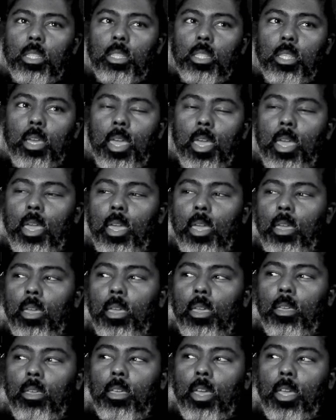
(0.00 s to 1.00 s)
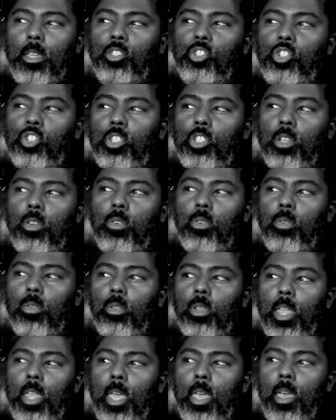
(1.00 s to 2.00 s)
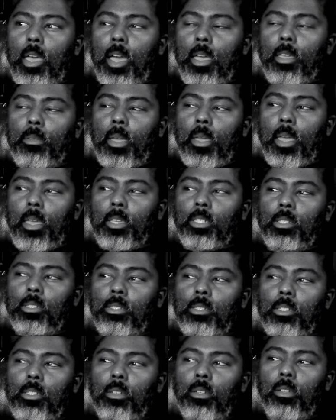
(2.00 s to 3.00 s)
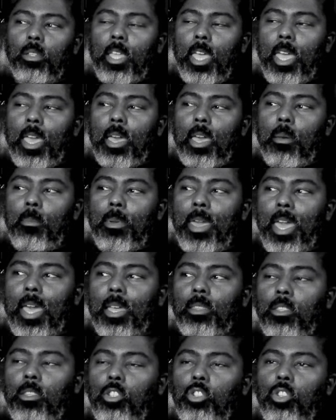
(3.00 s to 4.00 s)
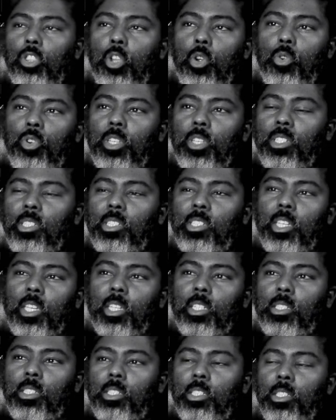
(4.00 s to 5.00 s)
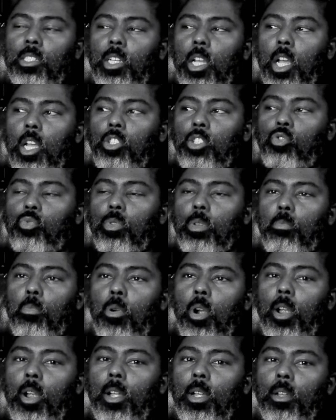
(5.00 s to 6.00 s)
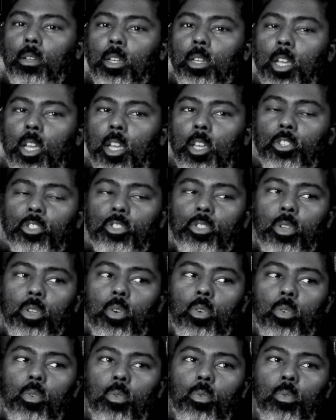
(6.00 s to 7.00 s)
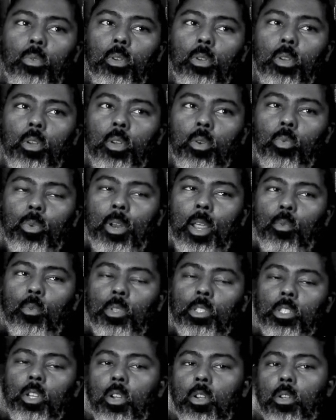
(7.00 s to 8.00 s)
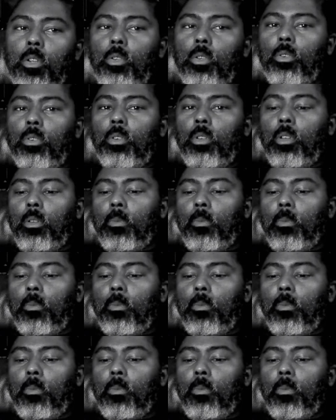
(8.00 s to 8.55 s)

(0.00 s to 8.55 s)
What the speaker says: I still am at the 36 country mark. So when I returned